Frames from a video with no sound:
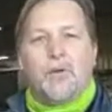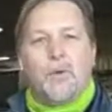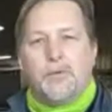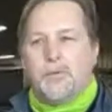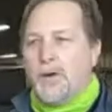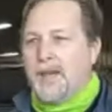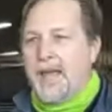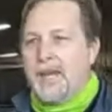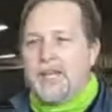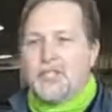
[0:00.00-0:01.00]
of where Dad
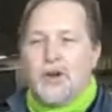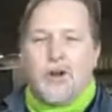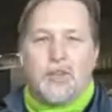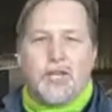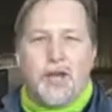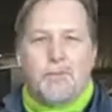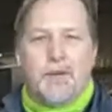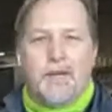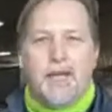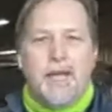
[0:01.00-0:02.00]
and I started the
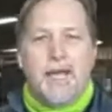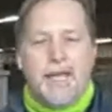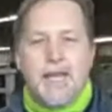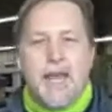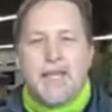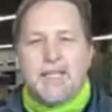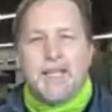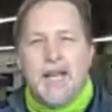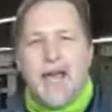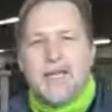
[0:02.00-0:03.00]
company. In
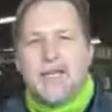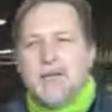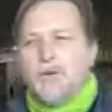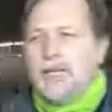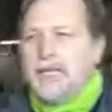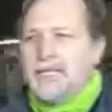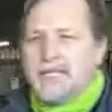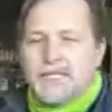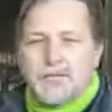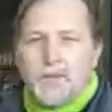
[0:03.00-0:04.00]
1990, we
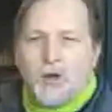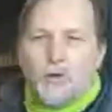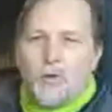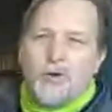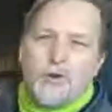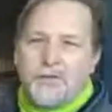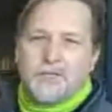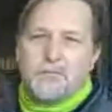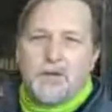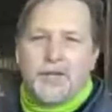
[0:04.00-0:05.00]
leased a small corner of
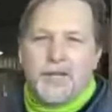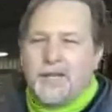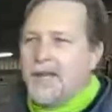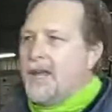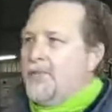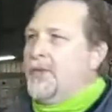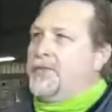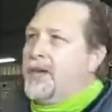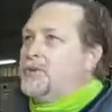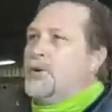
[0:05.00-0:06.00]
this building that
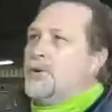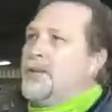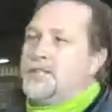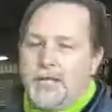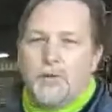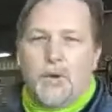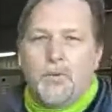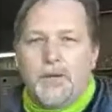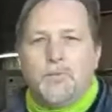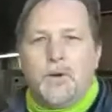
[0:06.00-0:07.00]
then grew into where
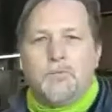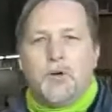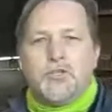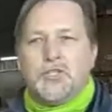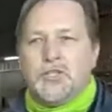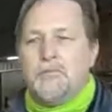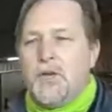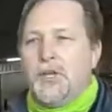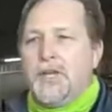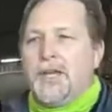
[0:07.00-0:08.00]
we purchased the
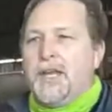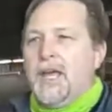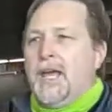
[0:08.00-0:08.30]
building